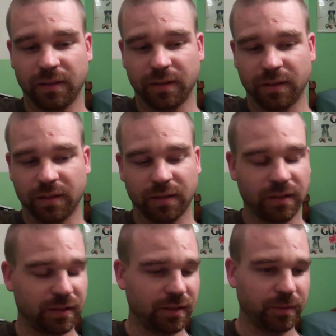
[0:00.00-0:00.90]
uh,
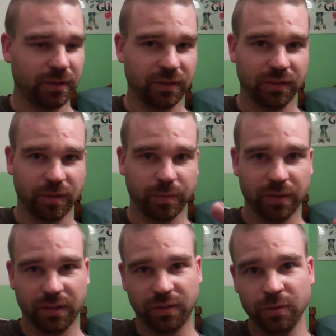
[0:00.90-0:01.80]
let's see what else
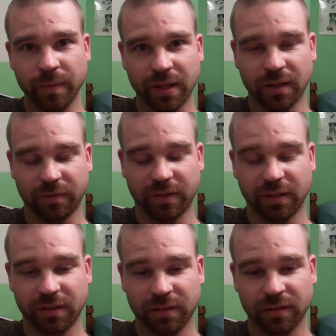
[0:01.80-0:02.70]
complete two mega
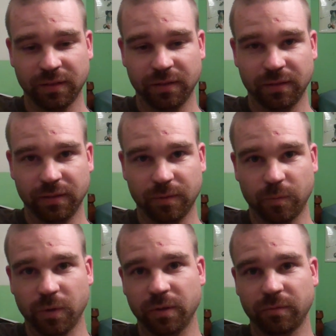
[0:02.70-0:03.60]
events
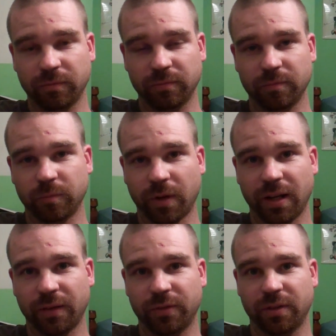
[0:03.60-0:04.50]
one
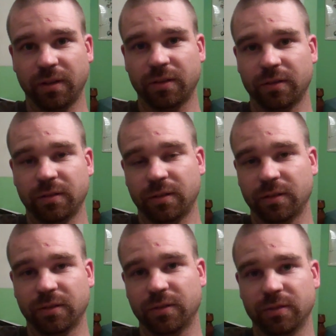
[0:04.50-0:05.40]
right after the other
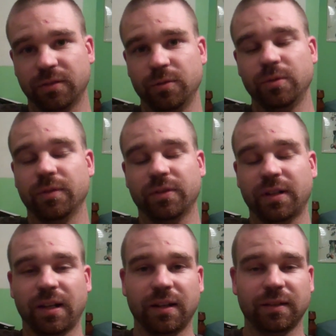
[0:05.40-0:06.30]
on two
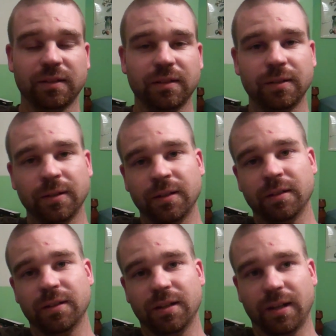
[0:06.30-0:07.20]
different days.
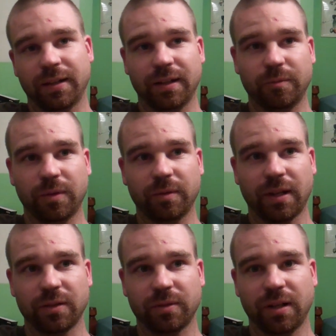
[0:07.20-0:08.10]
And then when
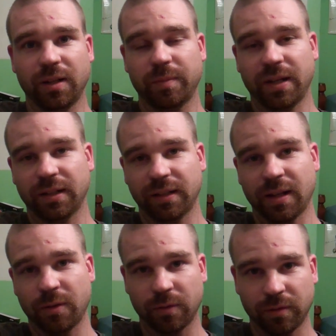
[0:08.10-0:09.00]
as we're heading back
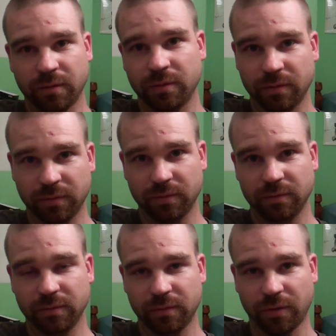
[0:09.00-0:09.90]
down
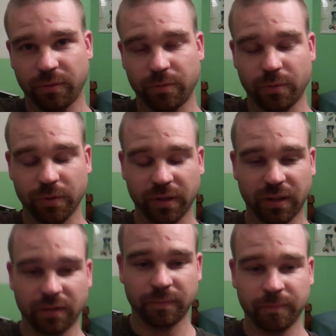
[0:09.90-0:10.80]
through
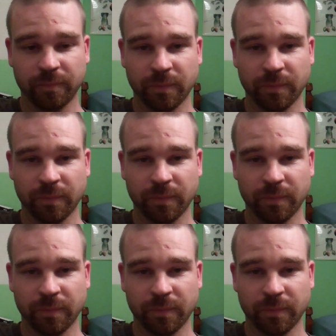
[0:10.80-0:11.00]
Oregon,